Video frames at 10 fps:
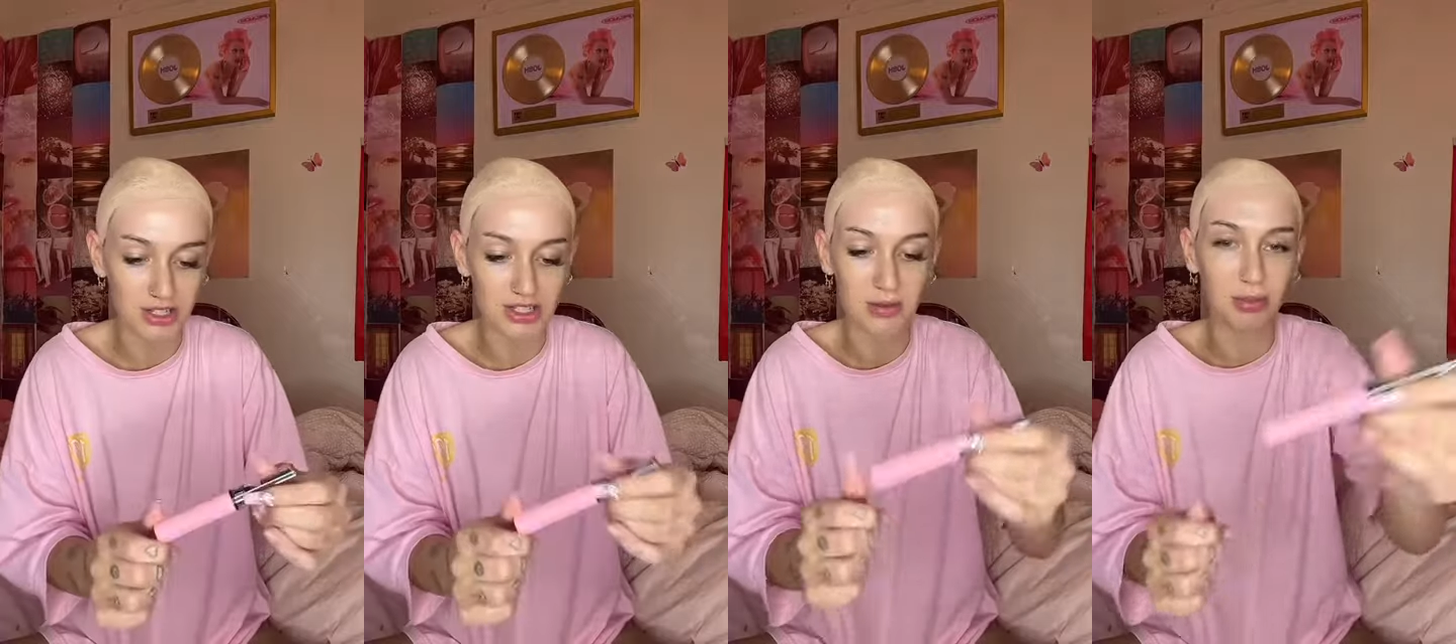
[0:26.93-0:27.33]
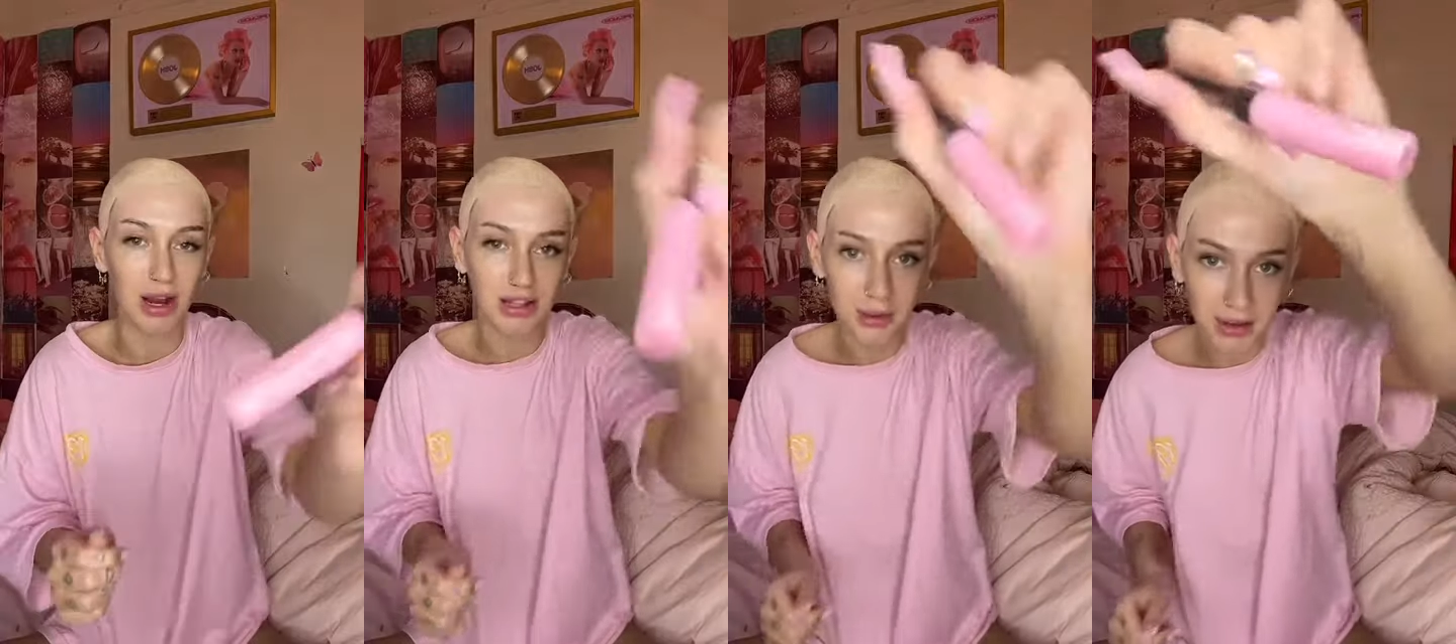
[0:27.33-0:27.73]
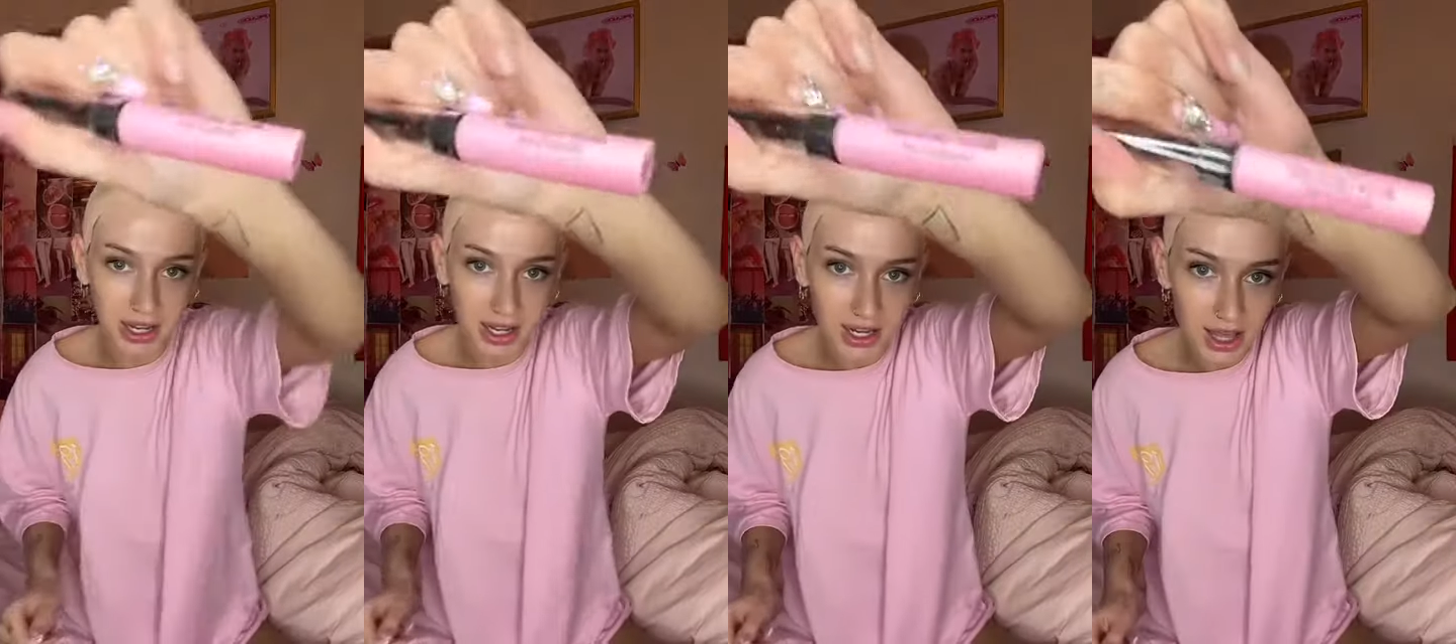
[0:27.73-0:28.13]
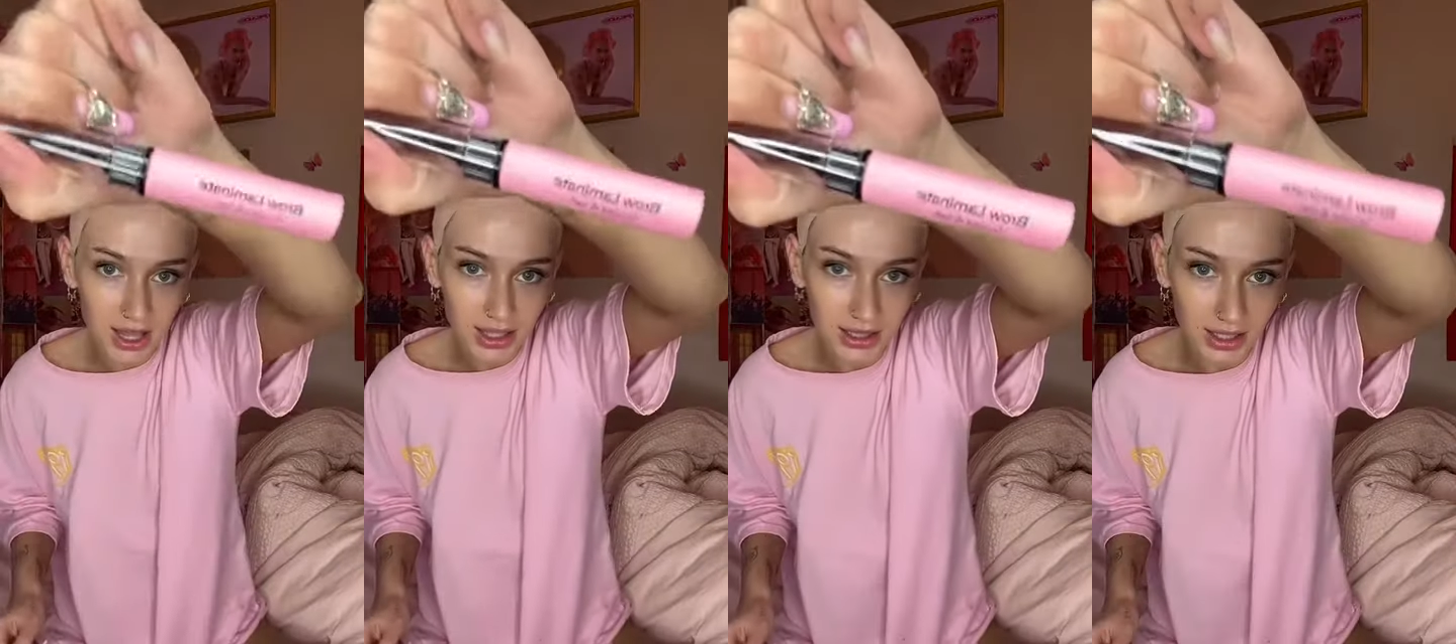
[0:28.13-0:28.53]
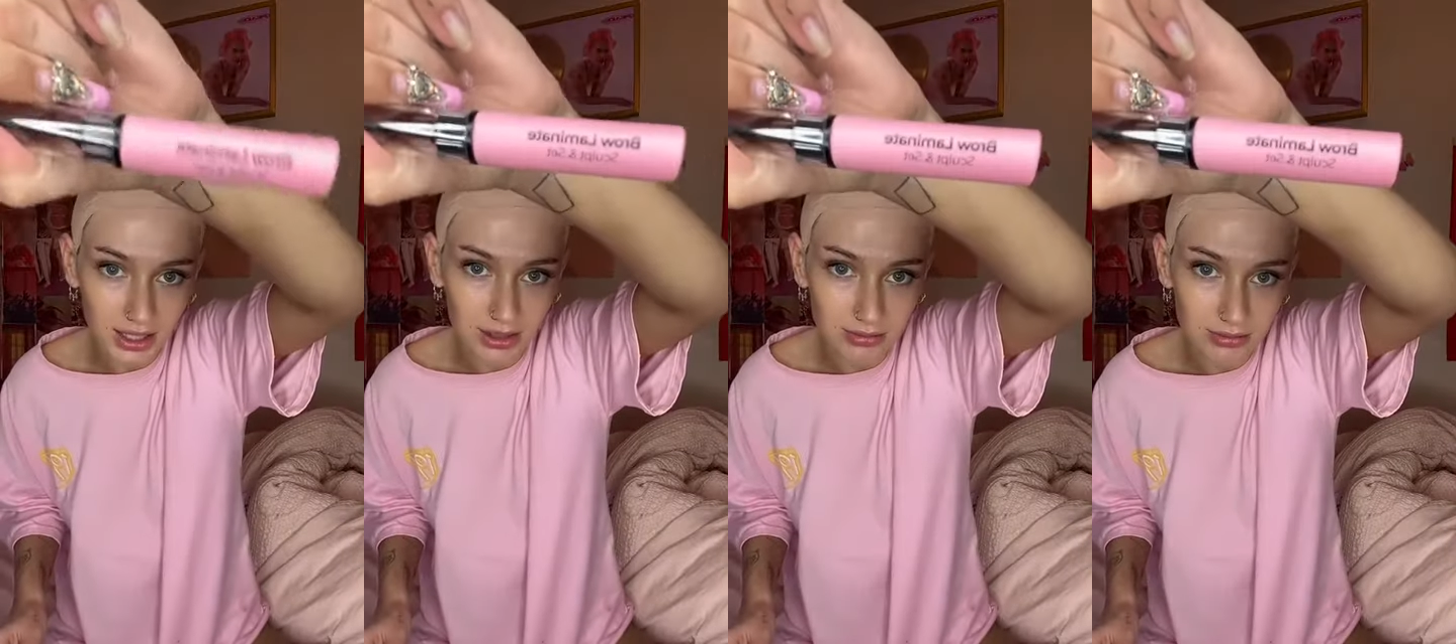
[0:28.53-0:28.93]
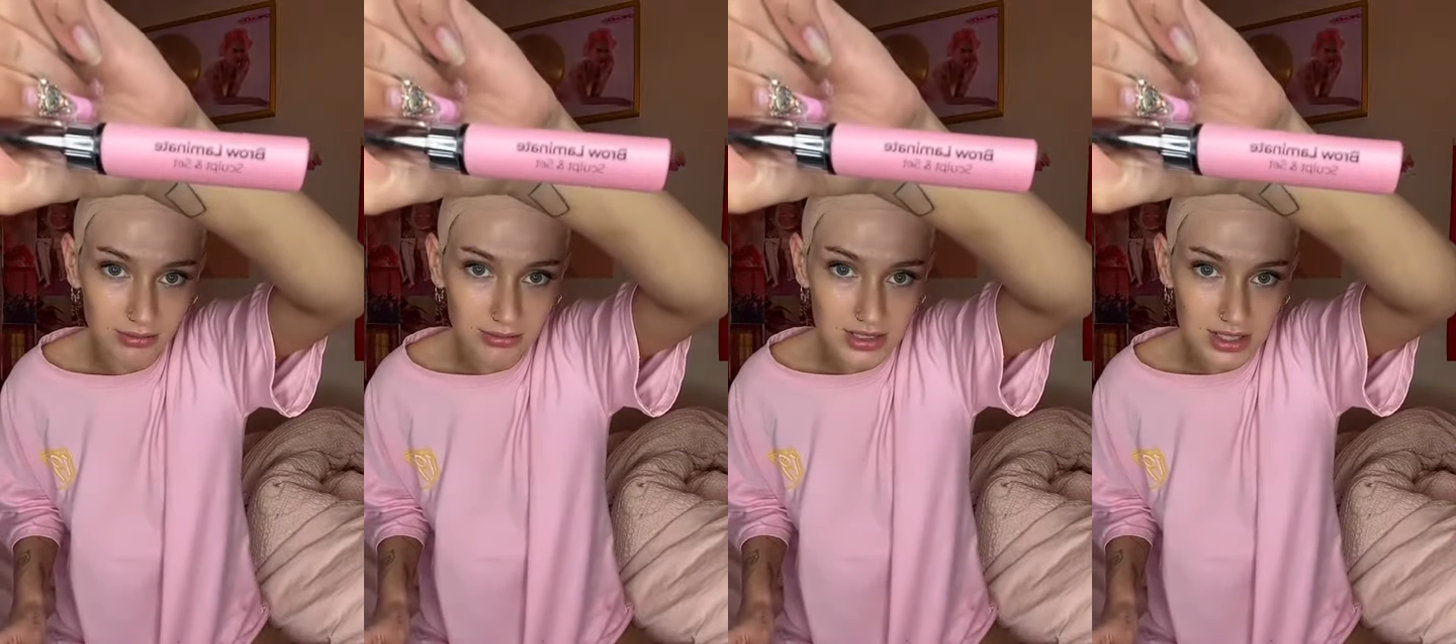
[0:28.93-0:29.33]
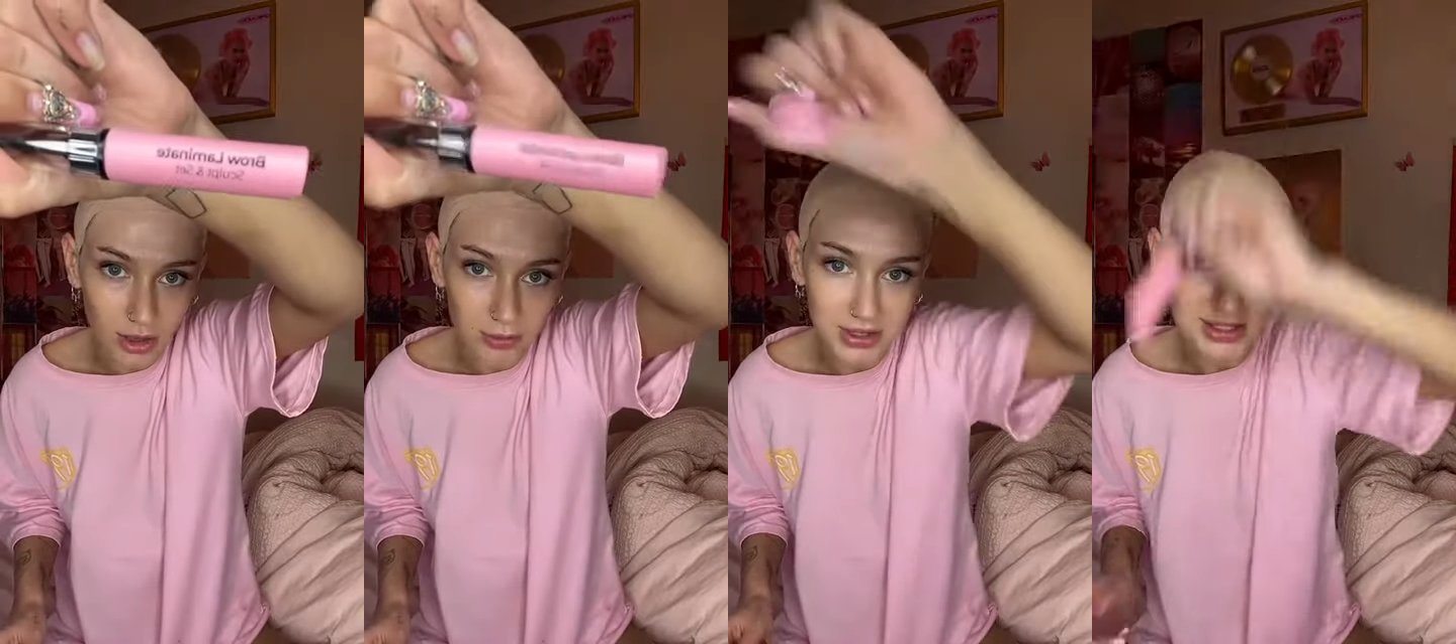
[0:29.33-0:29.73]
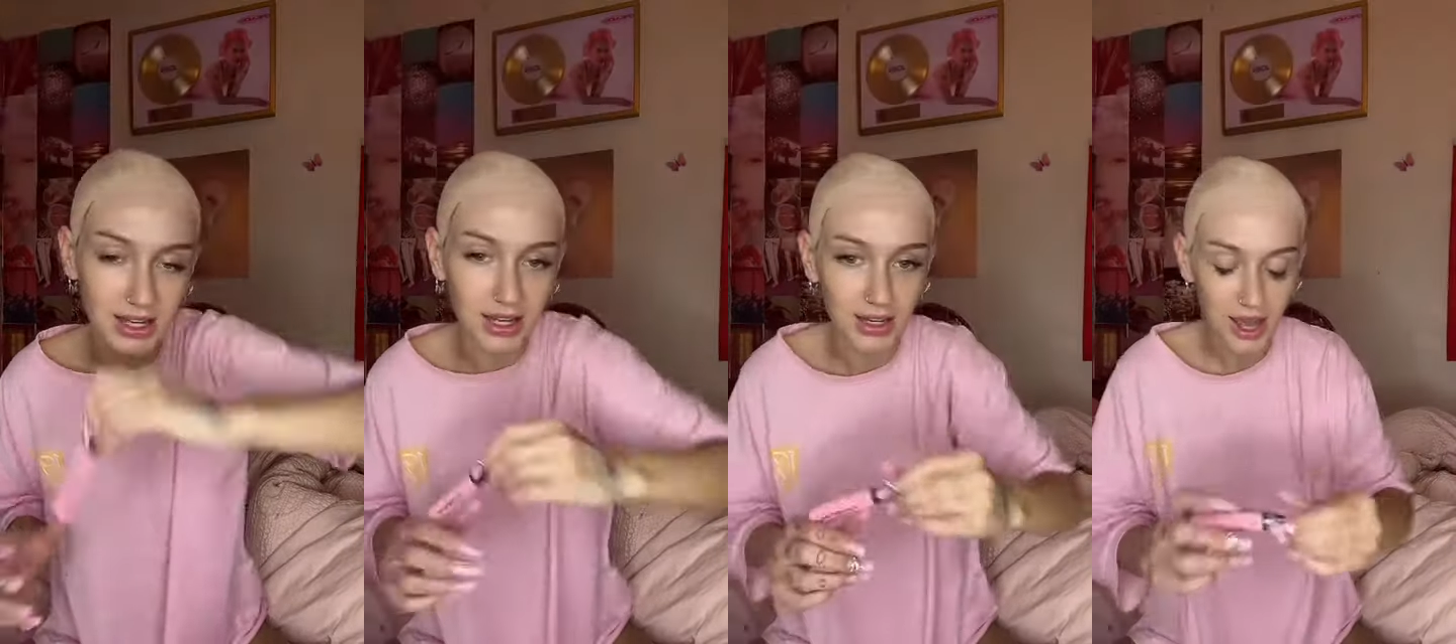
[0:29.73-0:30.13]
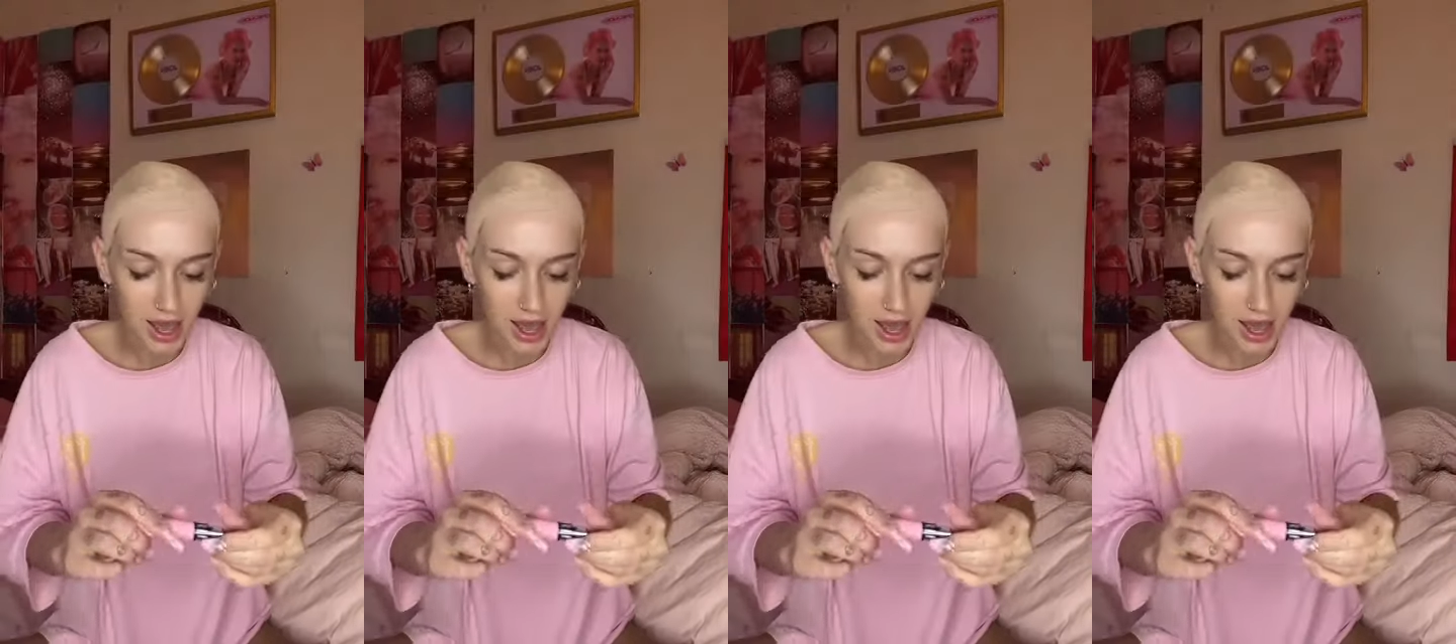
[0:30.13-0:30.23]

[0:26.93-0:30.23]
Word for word: It's the Brow Lemonade, the sculpt and set.